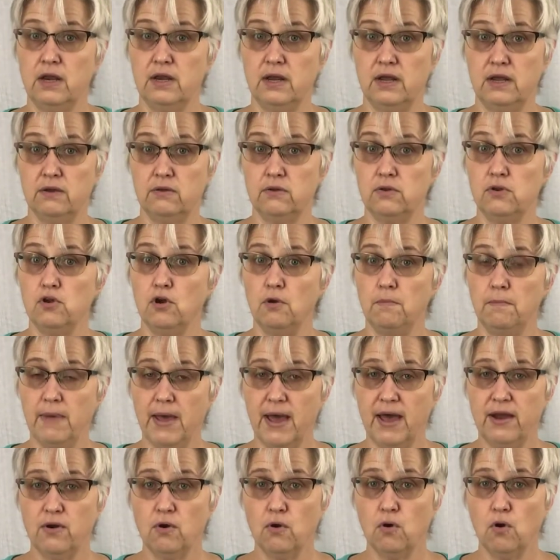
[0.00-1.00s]
Now, no
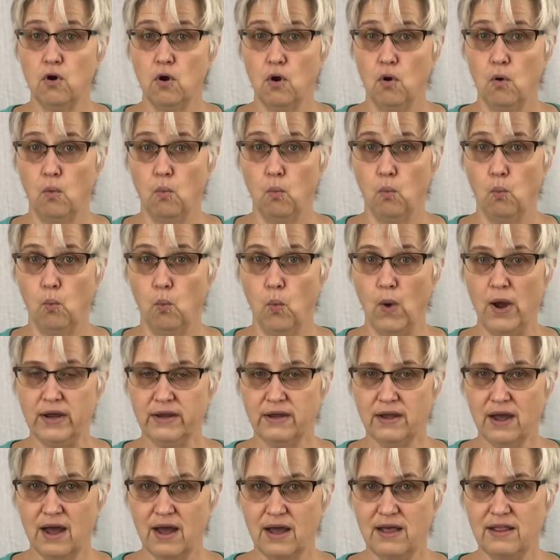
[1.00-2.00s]
matter
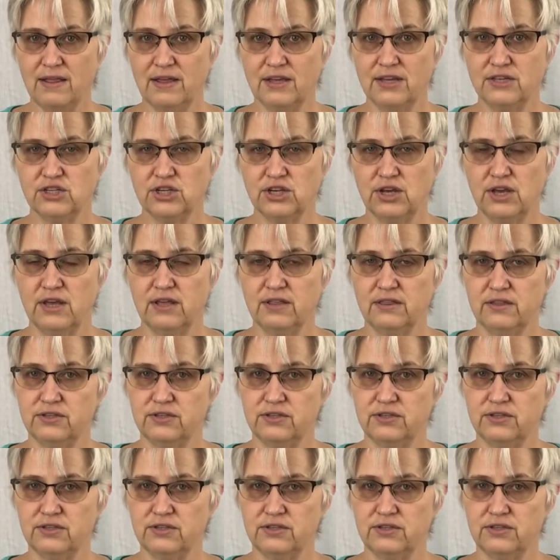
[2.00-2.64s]
what college